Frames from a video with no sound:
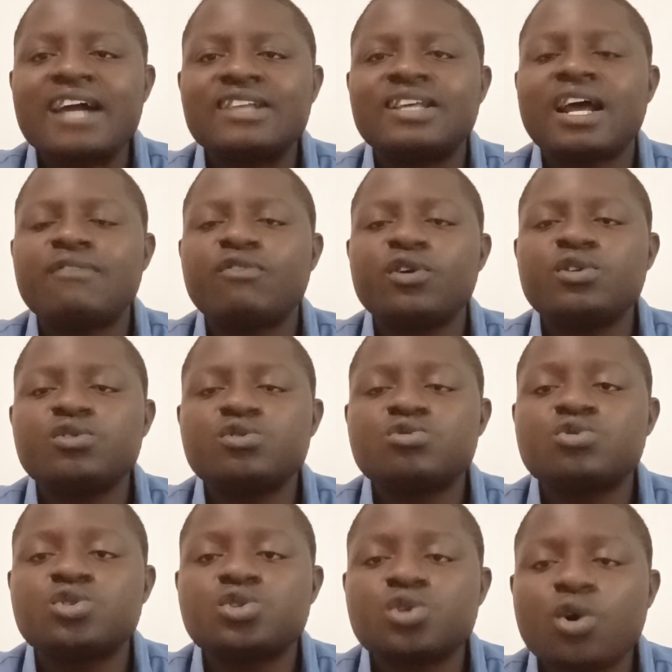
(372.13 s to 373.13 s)
And in order for you
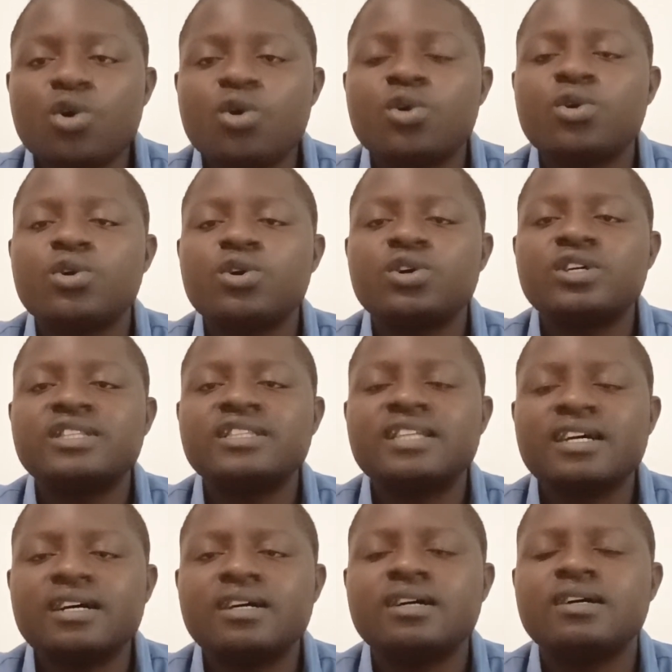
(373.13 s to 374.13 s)
to show
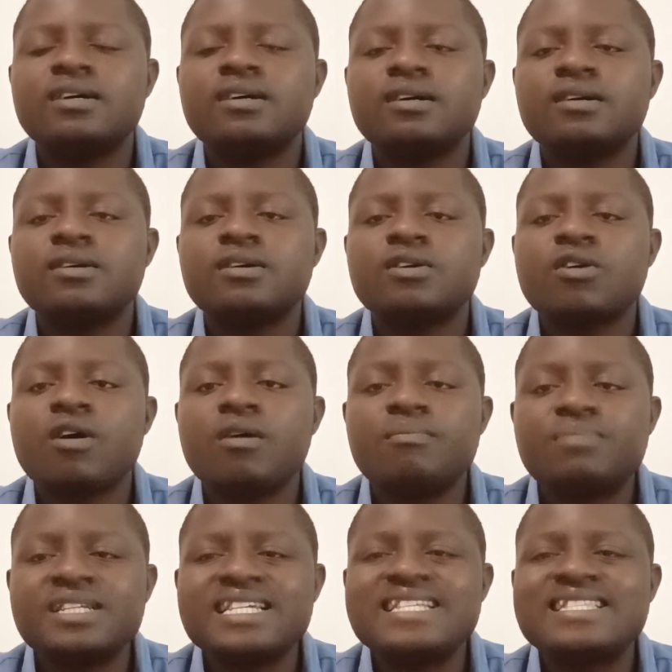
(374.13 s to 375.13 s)
the
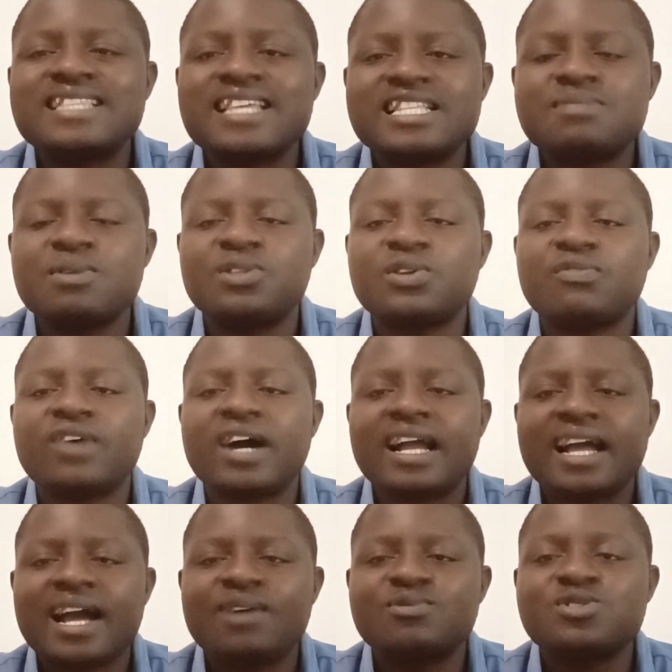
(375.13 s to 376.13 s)
company statement of
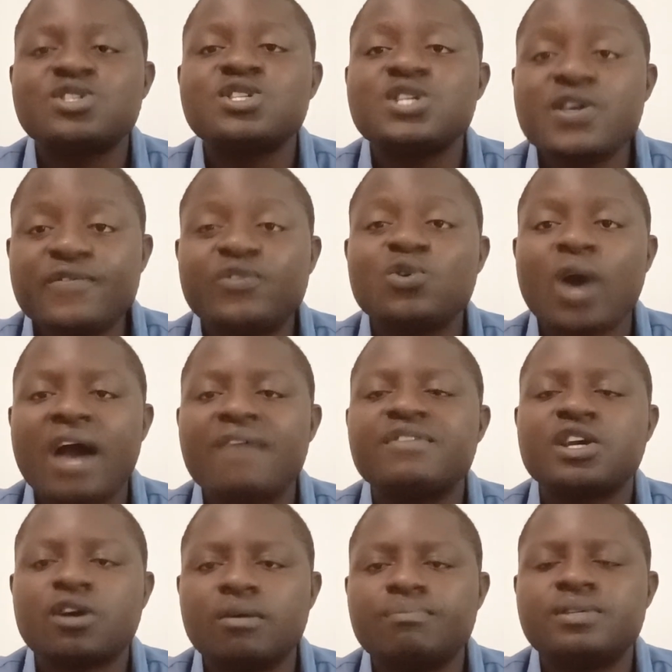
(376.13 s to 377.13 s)
account, if you
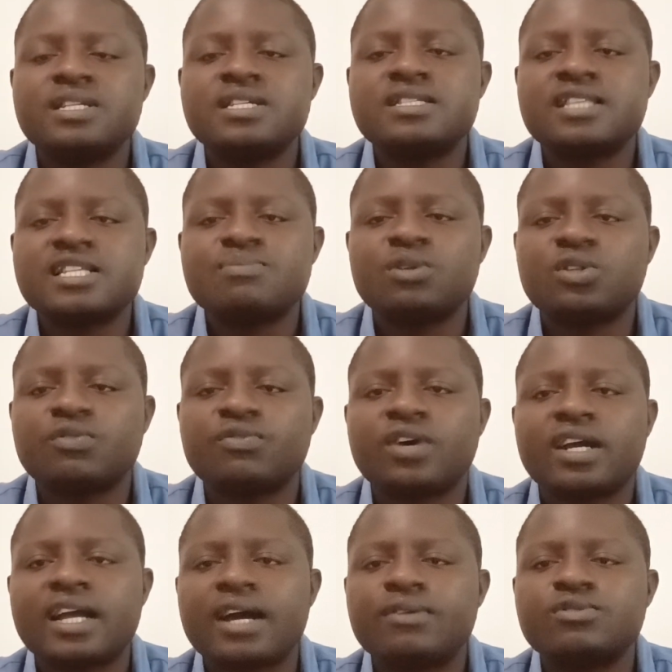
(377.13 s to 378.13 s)
have a company statement
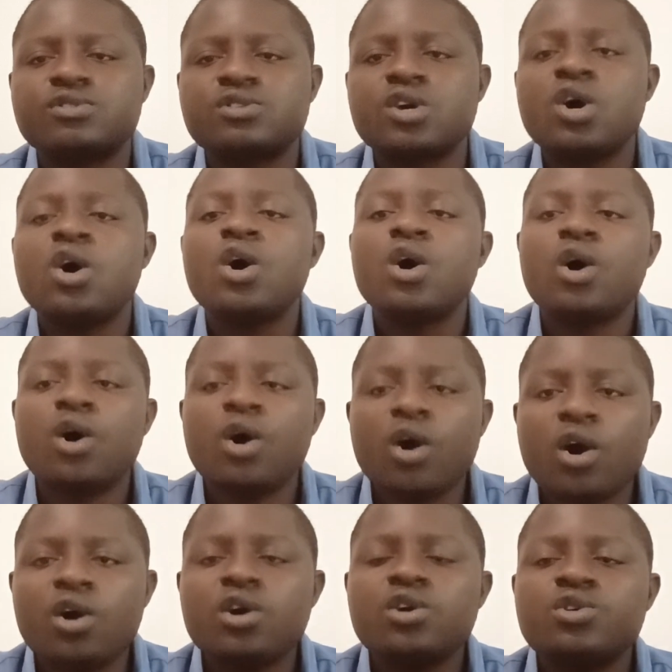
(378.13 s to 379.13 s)
of account,
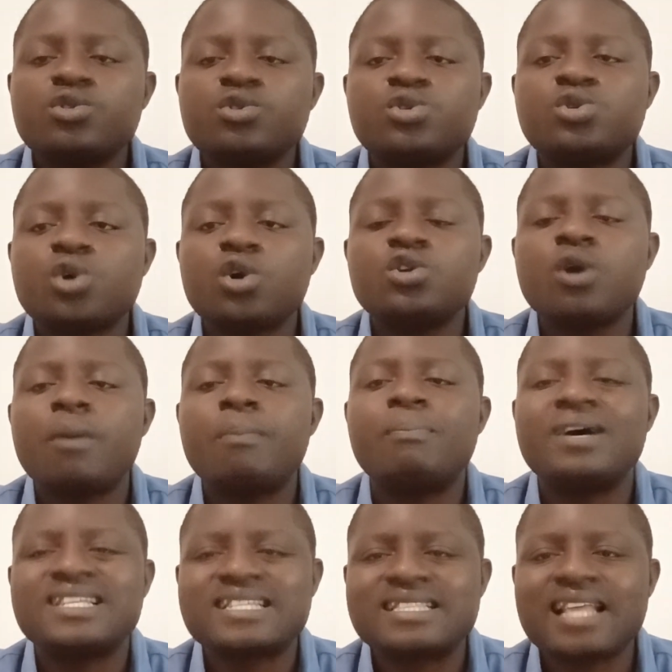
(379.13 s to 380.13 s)
or you show your
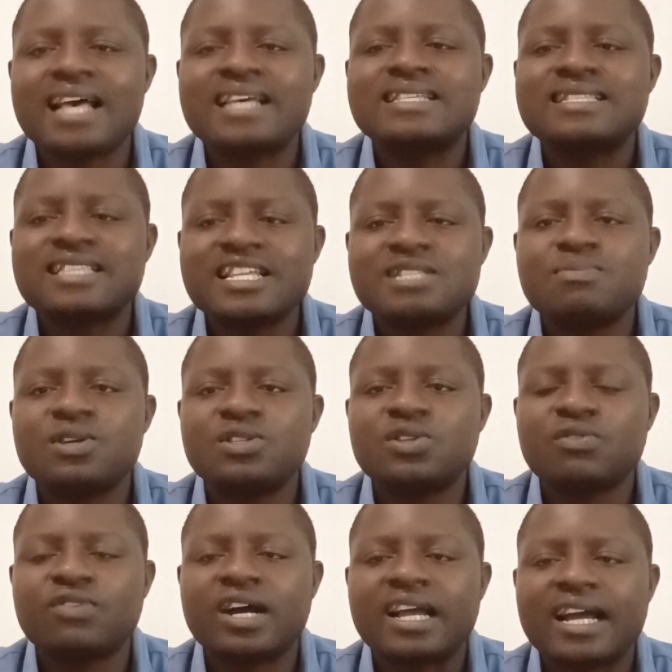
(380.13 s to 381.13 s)
personal
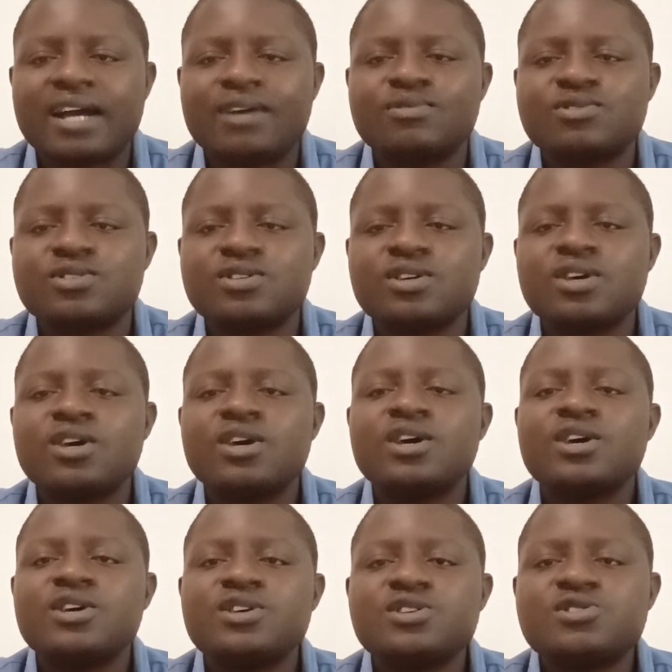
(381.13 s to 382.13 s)
statement of account,
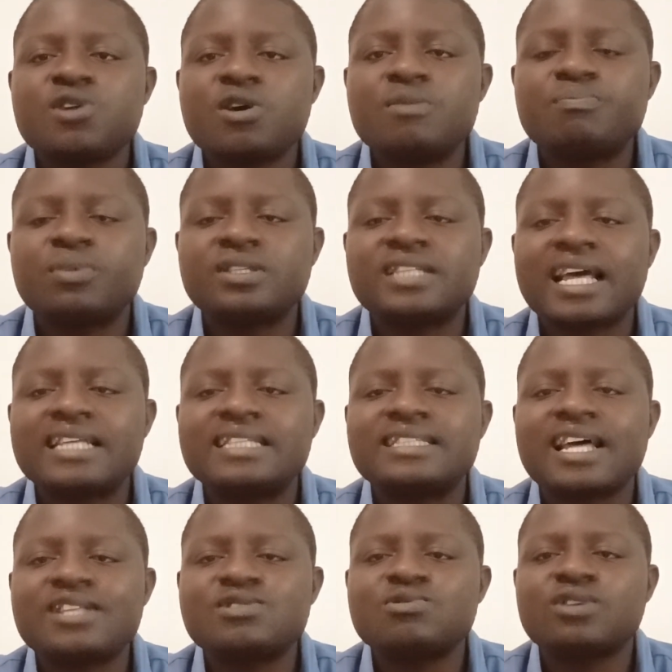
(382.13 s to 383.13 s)
it's so
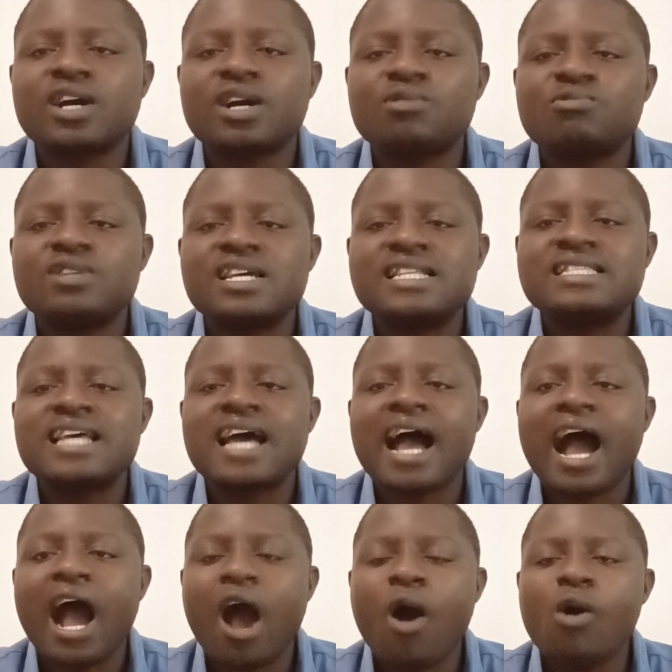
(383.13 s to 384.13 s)
important that you calculate
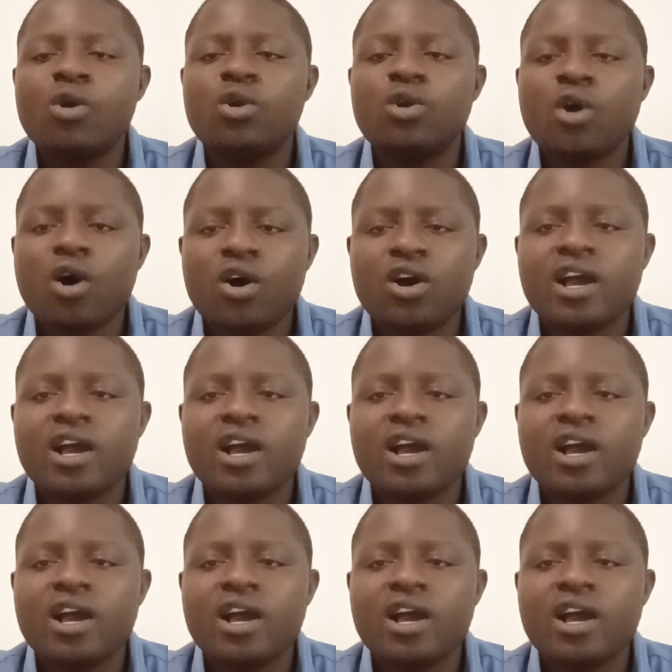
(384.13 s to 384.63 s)
how